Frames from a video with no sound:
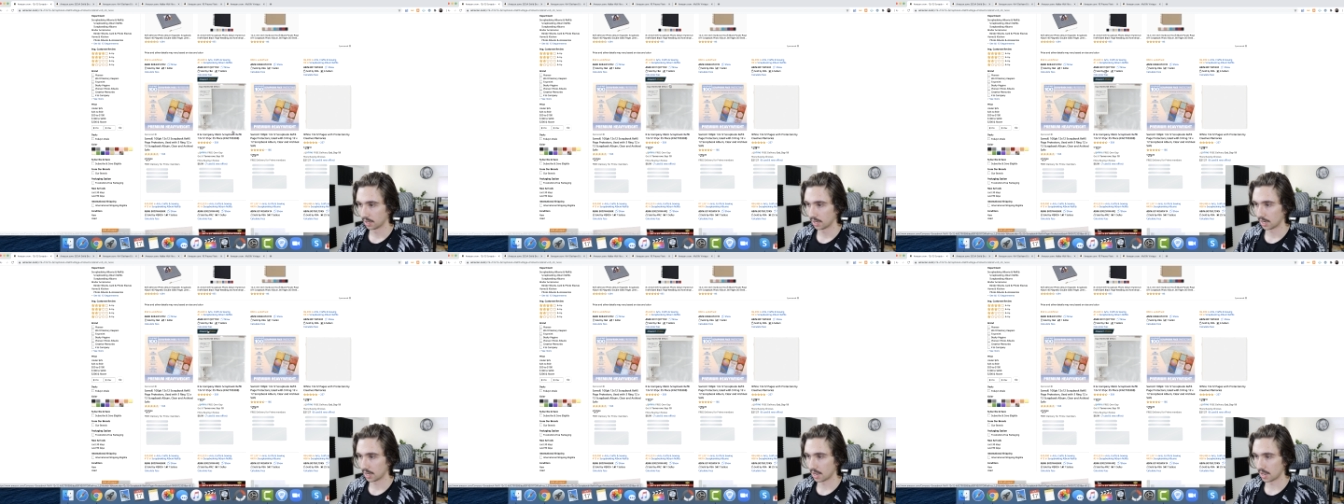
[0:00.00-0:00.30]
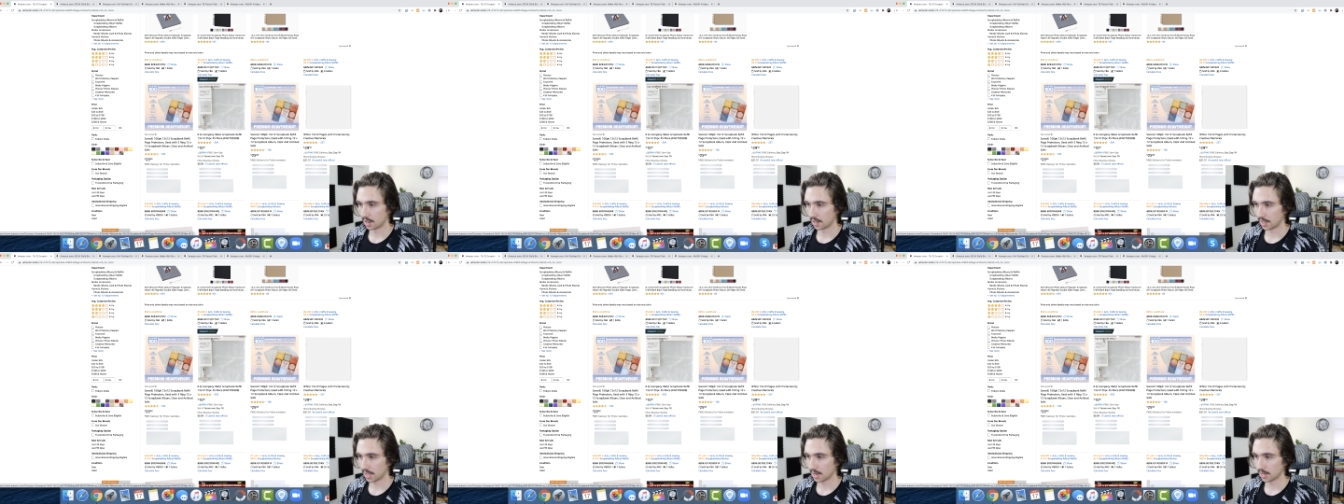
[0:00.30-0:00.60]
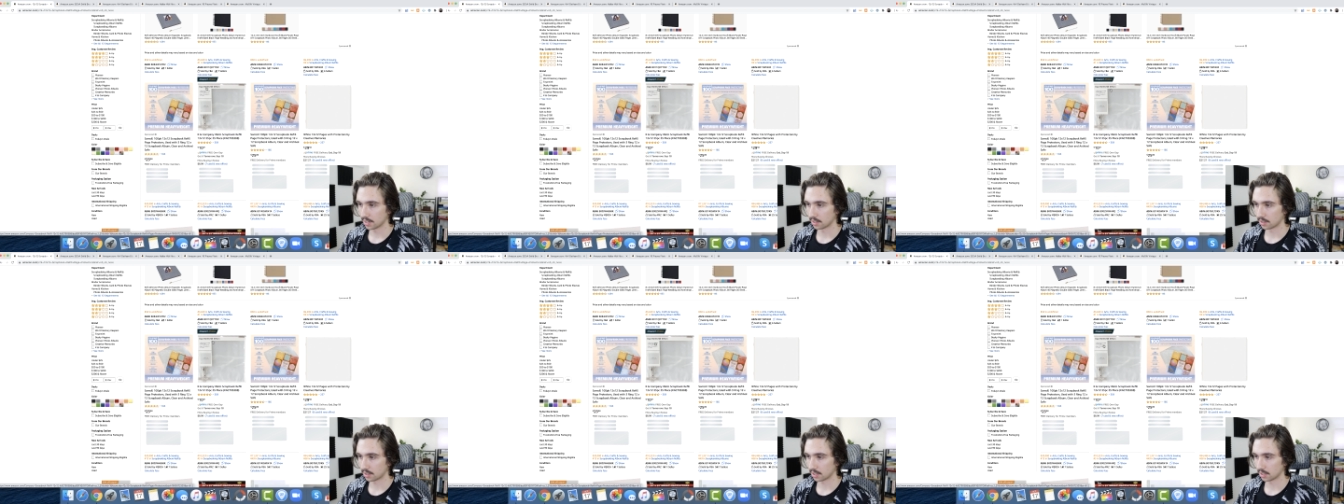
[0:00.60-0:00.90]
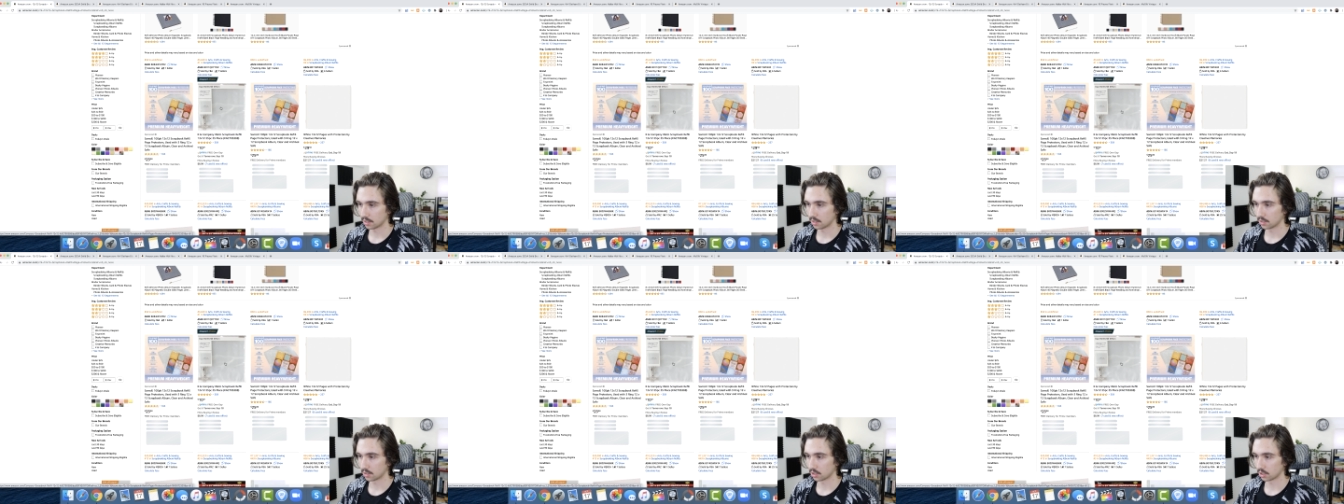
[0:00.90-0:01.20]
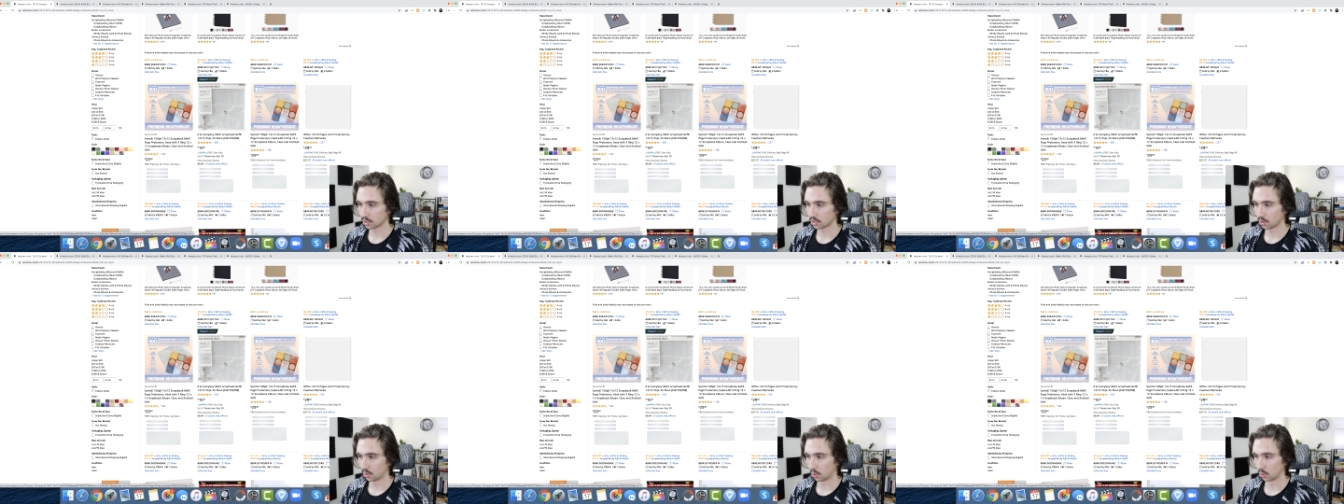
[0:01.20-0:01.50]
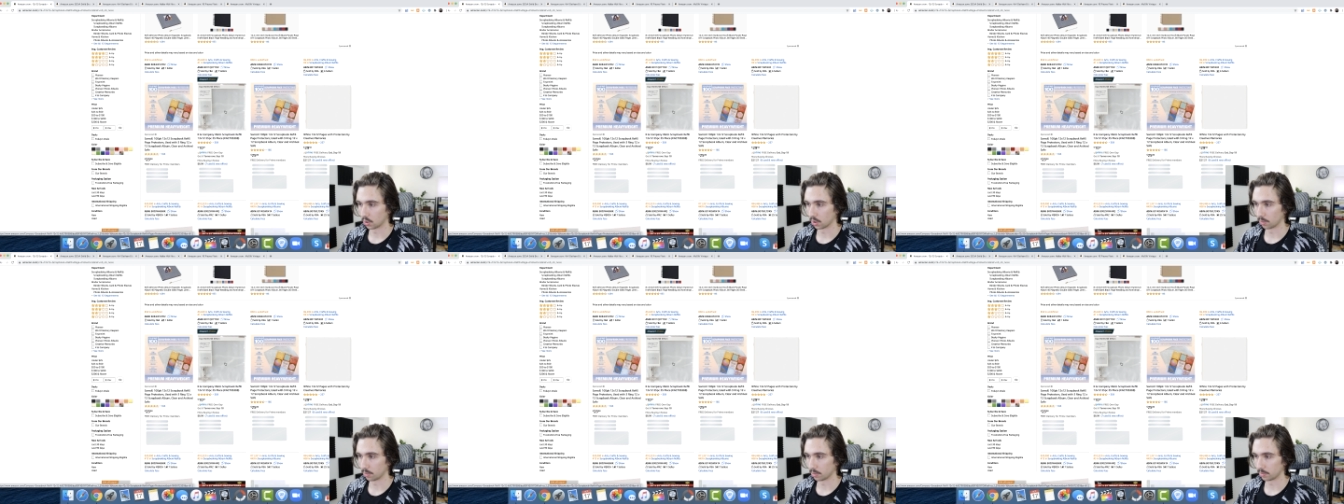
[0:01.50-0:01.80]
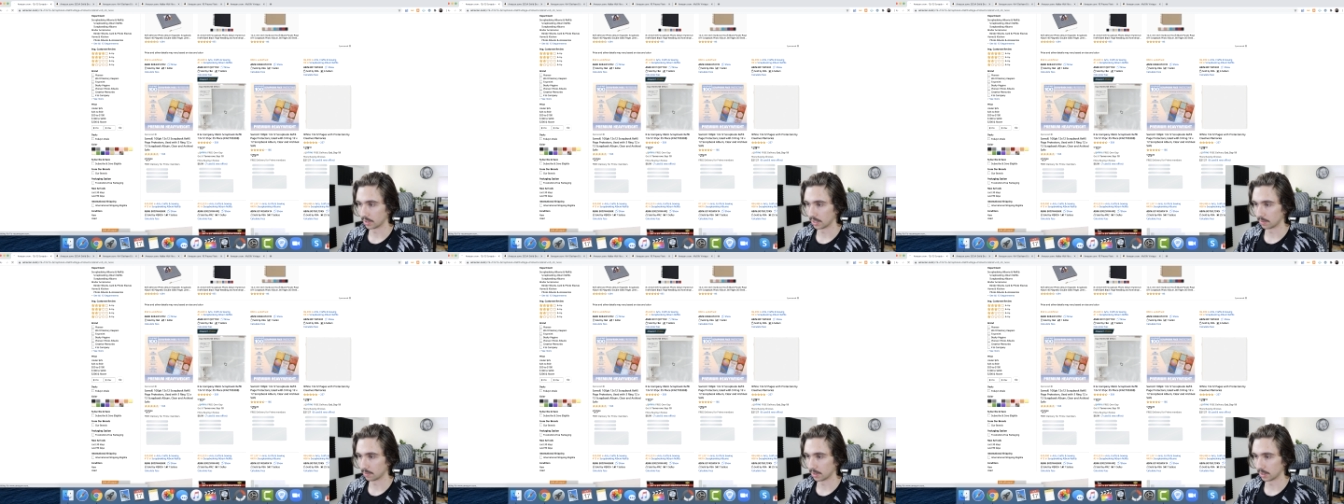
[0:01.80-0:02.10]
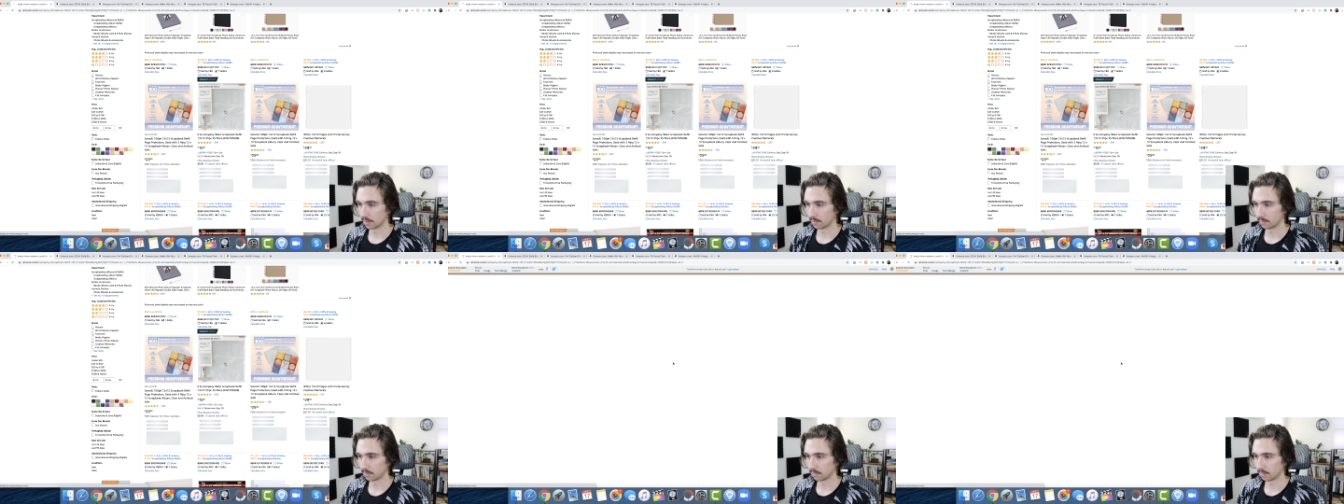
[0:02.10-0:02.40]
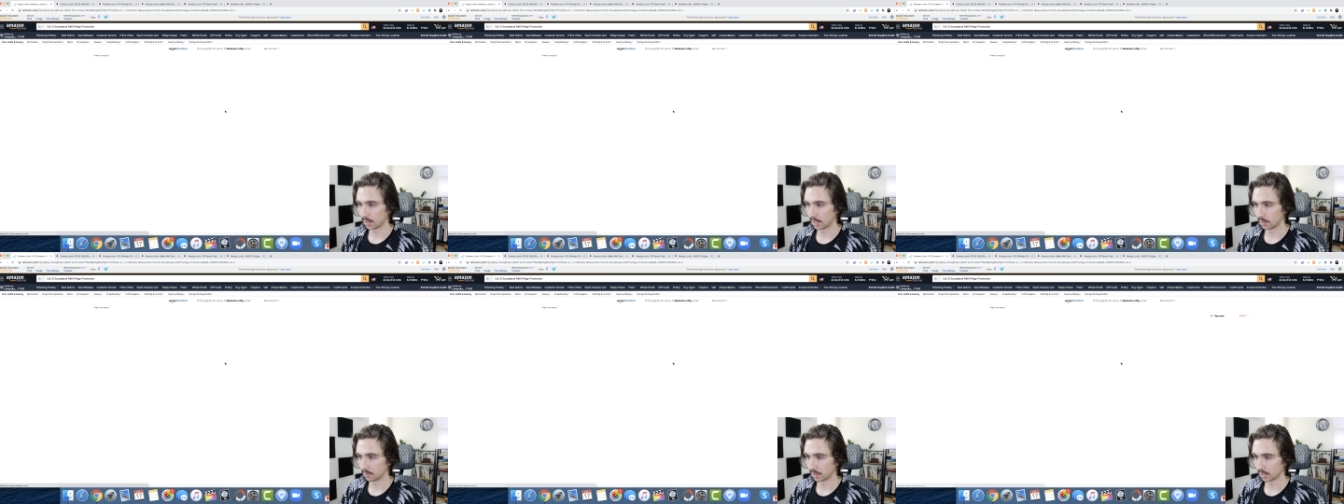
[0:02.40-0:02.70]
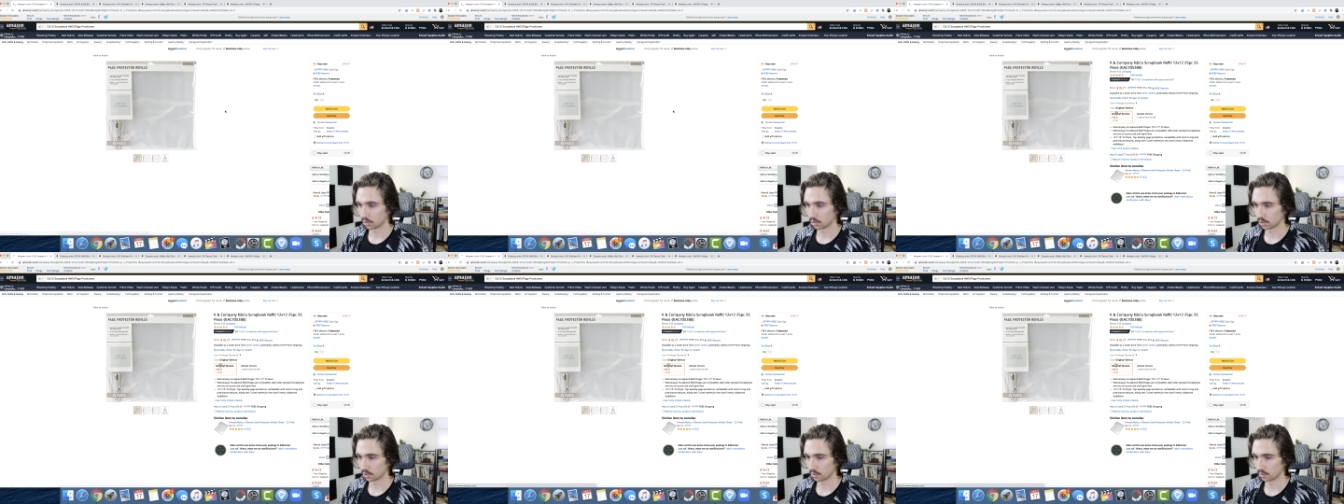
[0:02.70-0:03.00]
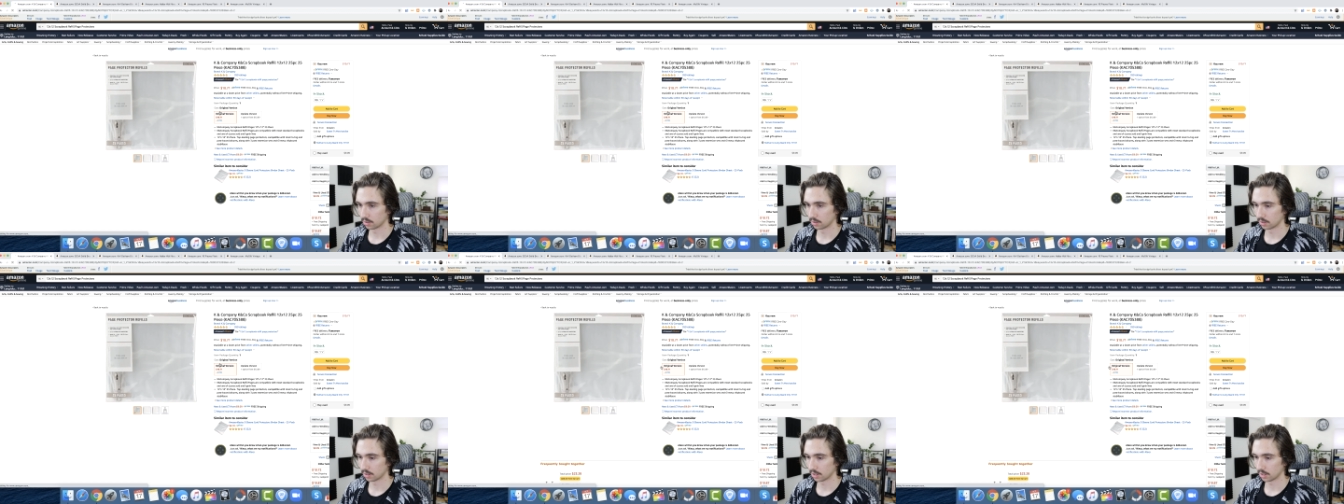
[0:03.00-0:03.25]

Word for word: And that is this is just a horrible main main picture.